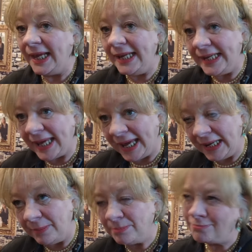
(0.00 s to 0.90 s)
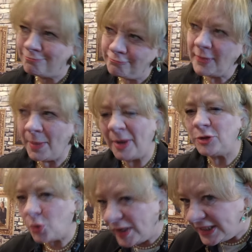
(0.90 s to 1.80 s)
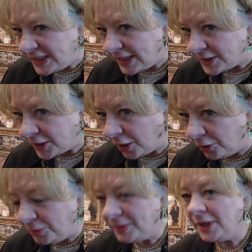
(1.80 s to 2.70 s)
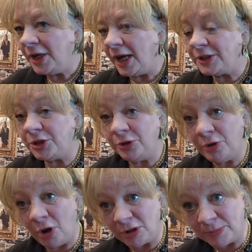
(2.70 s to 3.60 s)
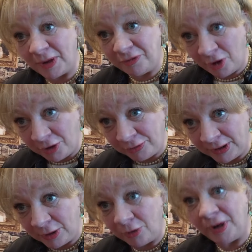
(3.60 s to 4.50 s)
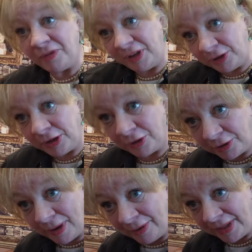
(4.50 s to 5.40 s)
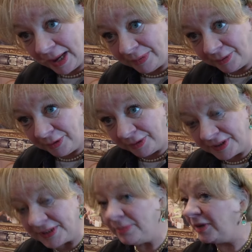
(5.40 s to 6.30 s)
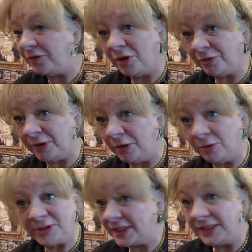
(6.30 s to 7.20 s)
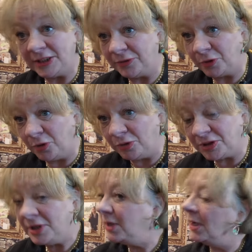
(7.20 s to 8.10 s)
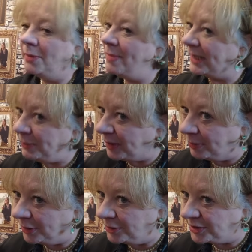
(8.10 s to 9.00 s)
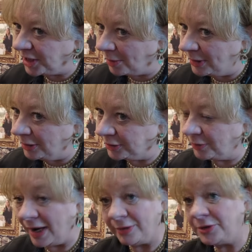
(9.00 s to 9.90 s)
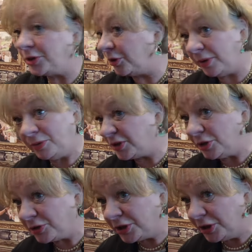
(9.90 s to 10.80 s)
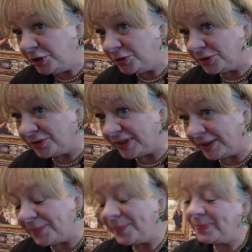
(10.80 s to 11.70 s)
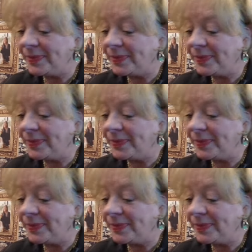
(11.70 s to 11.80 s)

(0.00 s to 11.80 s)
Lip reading: He came about 20 years ago to ask my father-in-law if he could look around the Abbey ruins. And my father-in-law said, yes, of course. Many people used to come and look around, so it was not an unusual thing.